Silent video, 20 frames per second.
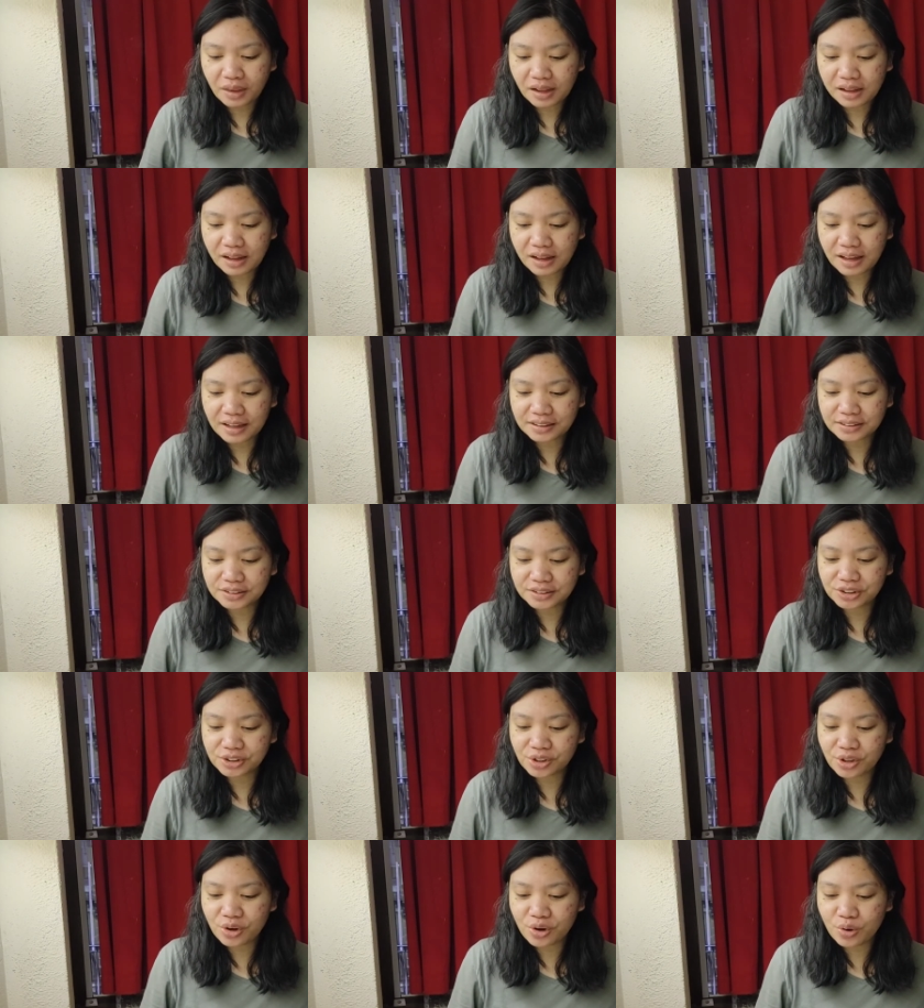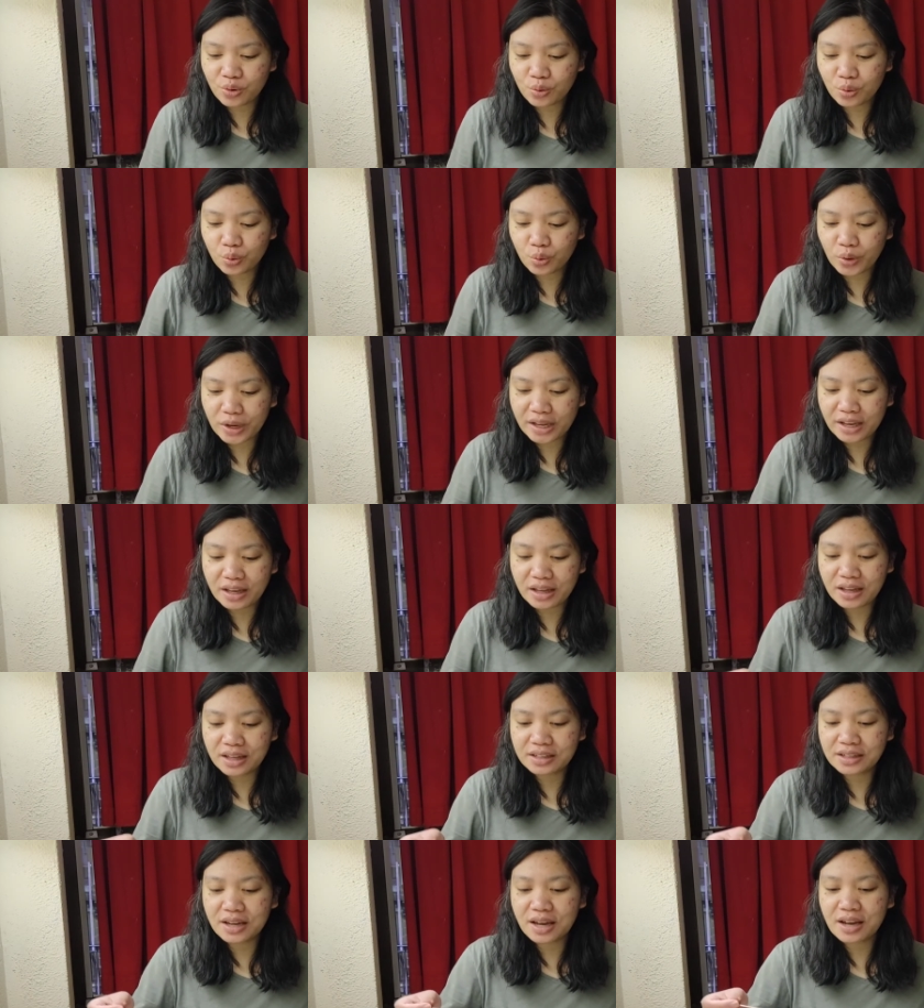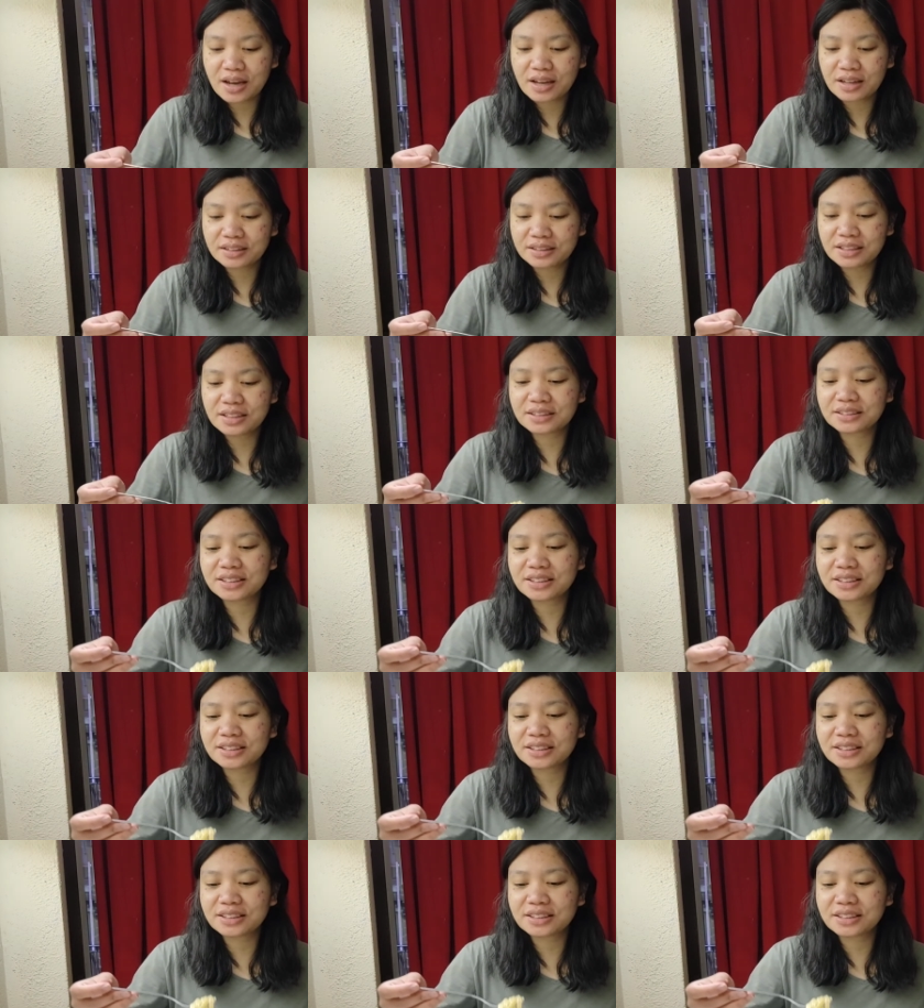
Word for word: Let's go with the